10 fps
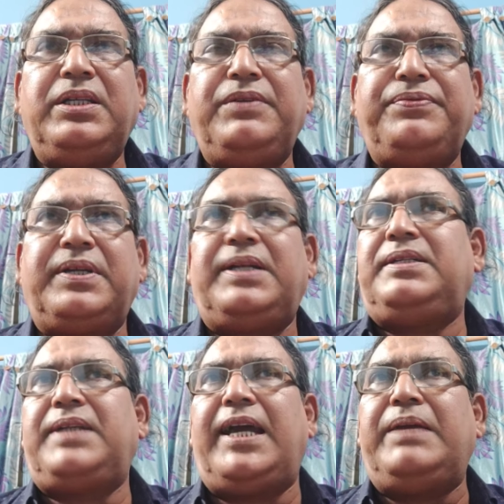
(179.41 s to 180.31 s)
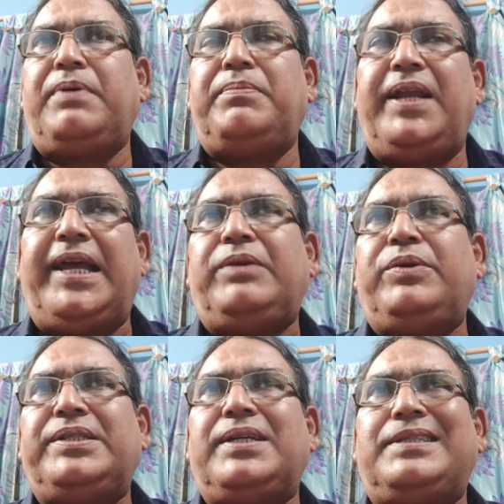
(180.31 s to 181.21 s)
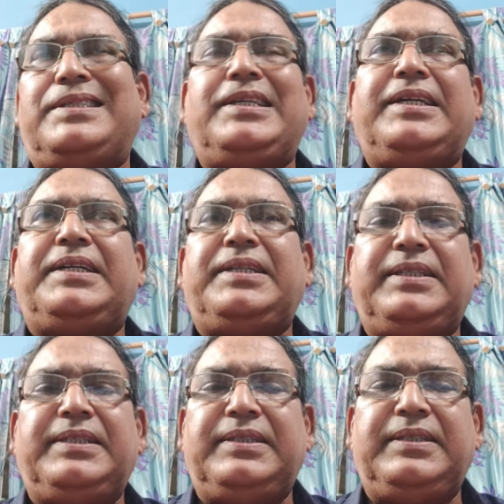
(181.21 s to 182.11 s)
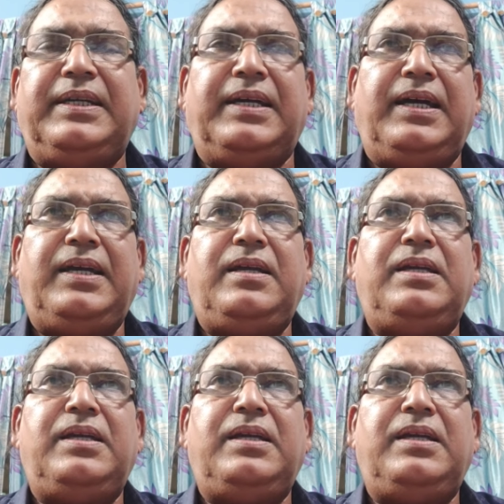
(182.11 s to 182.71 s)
different type of language are there in India,